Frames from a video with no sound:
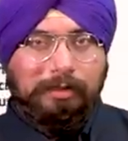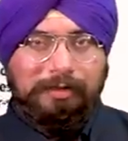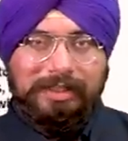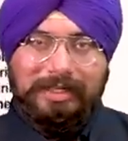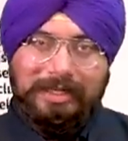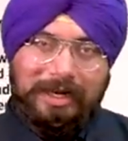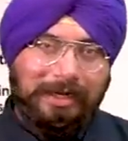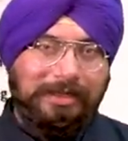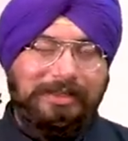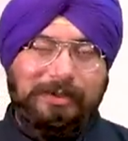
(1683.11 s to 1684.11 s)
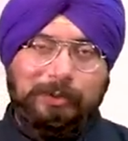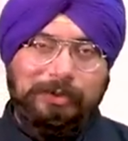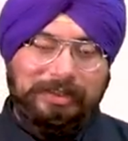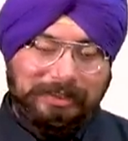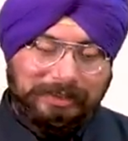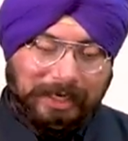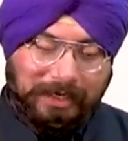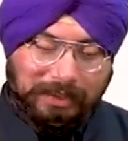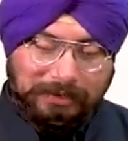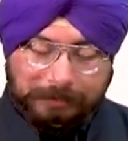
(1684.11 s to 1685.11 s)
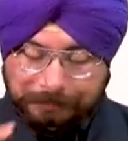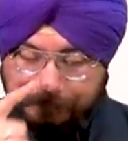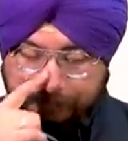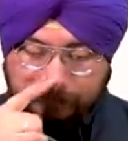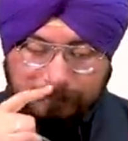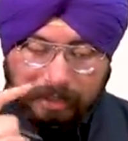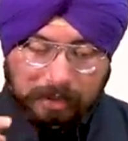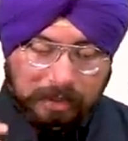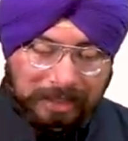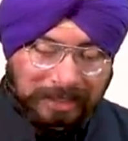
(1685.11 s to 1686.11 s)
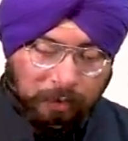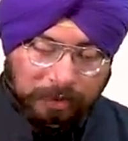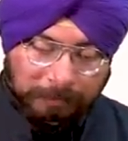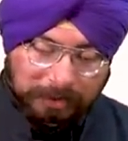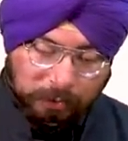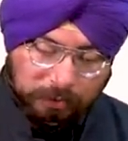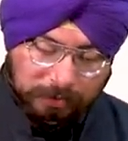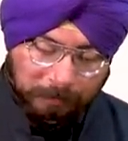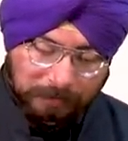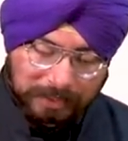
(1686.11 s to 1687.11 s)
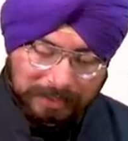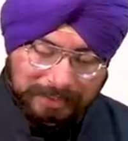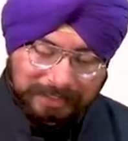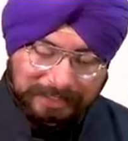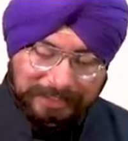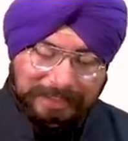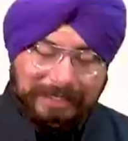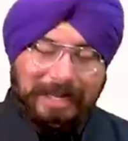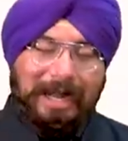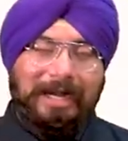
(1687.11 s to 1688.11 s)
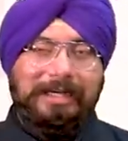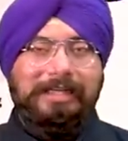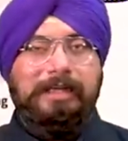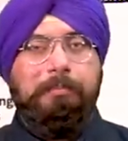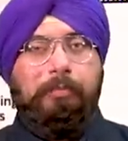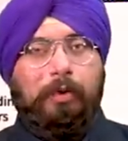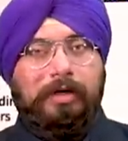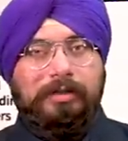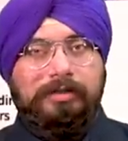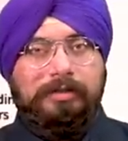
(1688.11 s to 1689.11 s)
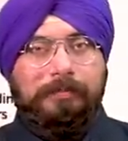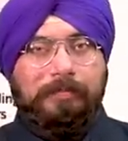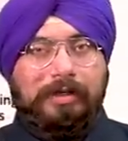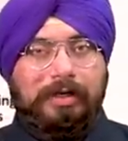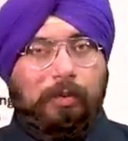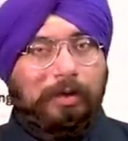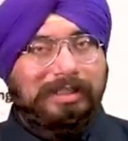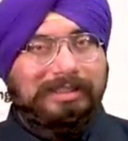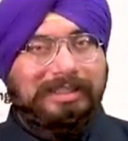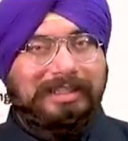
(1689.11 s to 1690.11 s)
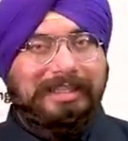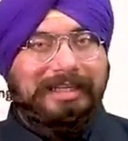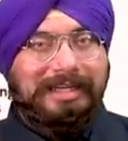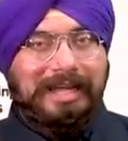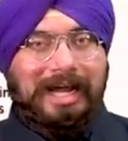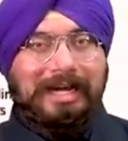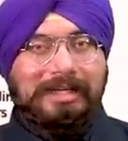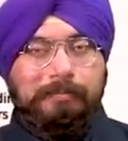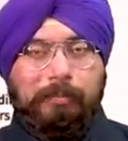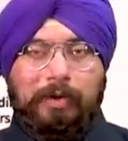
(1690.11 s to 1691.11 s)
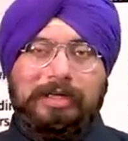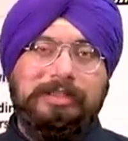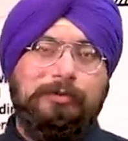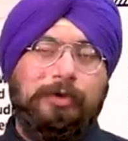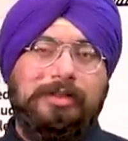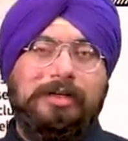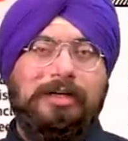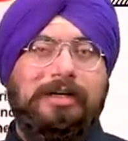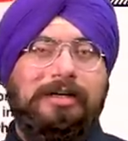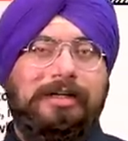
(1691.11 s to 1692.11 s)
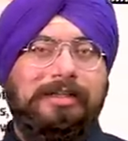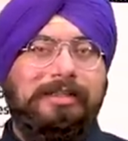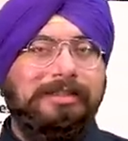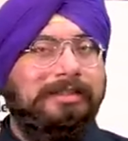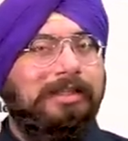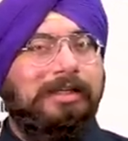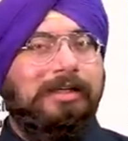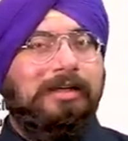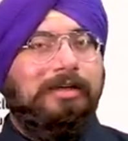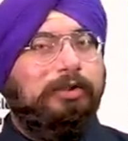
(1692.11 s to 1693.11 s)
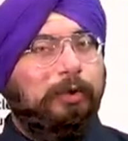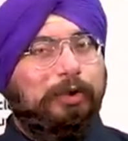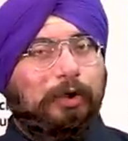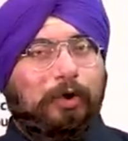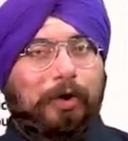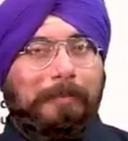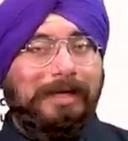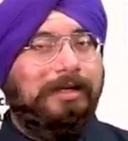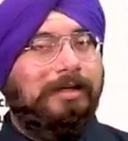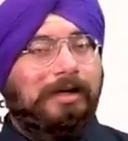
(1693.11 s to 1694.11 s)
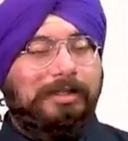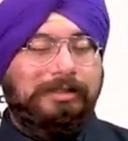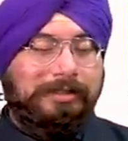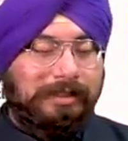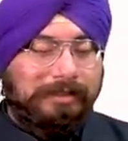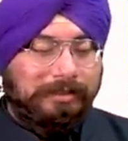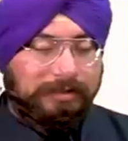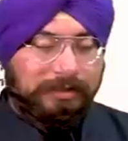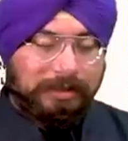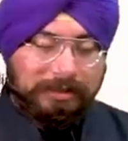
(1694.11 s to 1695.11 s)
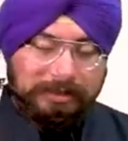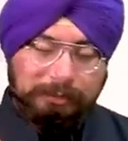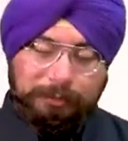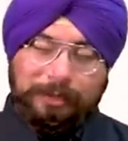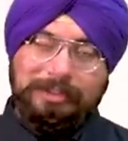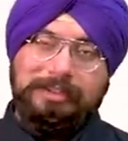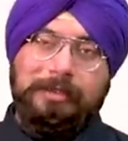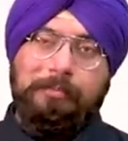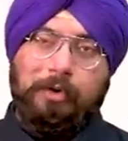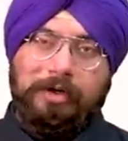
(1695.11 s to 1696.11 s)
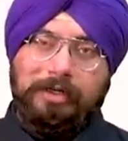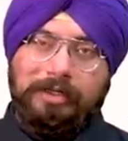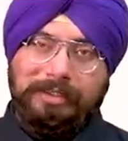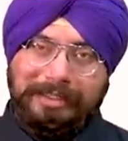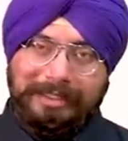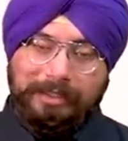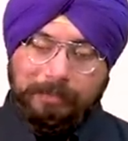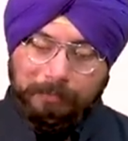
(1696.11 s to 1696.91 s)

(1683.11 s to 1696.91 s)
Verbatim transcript: fit in and use these data. Now coming to the need and importance. Now what is the need and importance for the conducting this socioeconomic caste census? See first important need